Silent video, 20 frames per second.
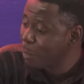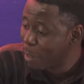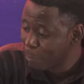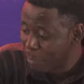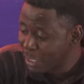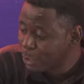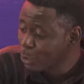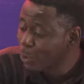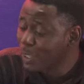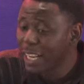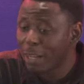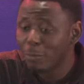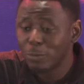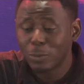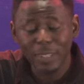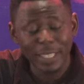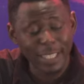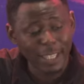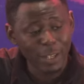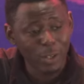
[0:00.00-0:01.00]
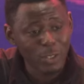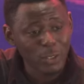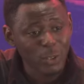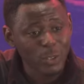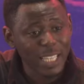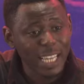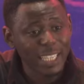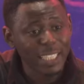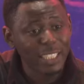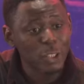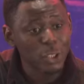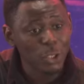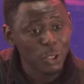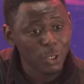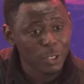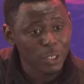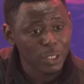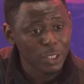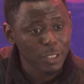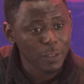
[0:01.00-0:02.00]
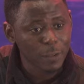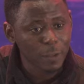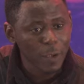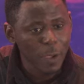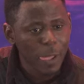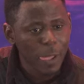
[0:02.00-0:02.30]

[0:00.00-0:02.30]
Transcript: My mentor came to Lagos to start a church,